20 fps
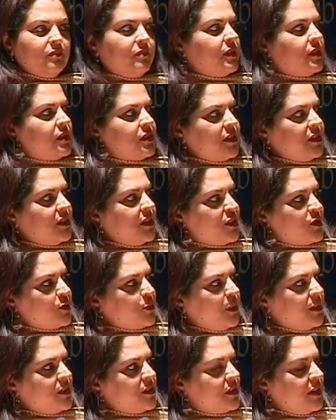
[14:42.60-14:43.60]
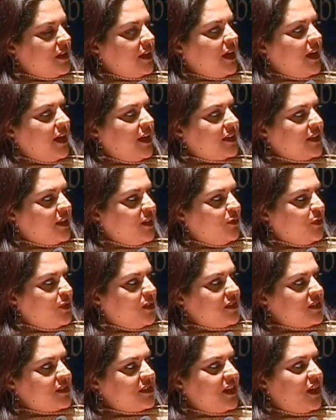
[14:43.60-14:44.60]
Mr. Yashwant Sinha had
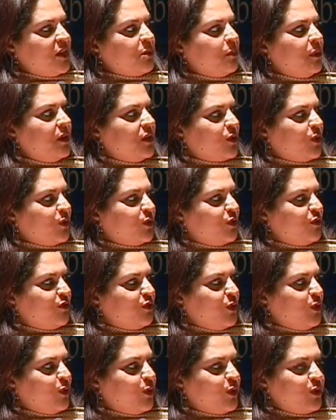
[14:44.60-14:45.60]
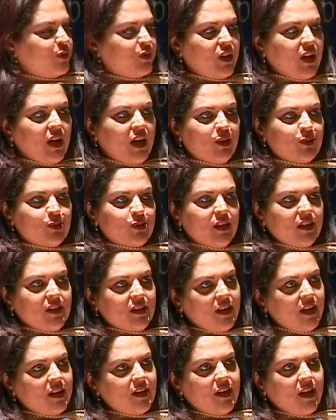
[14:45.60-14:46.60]
given a statement on the floor of the House that
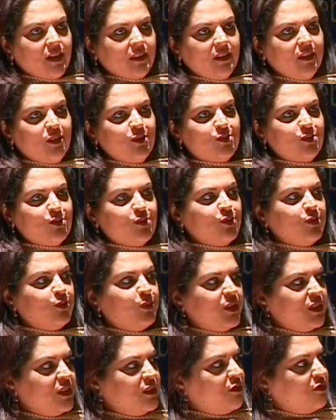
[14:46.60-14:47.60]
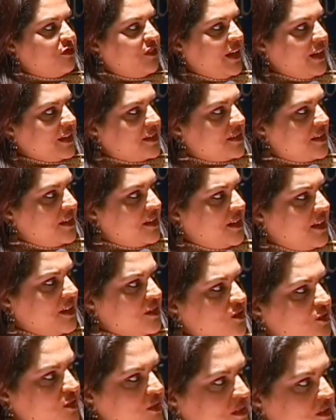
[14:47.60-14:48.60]
he had nothing to do with the flex
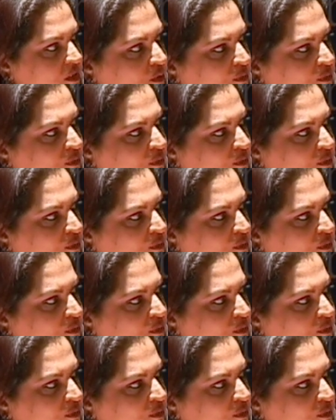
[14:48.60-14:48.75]
industries.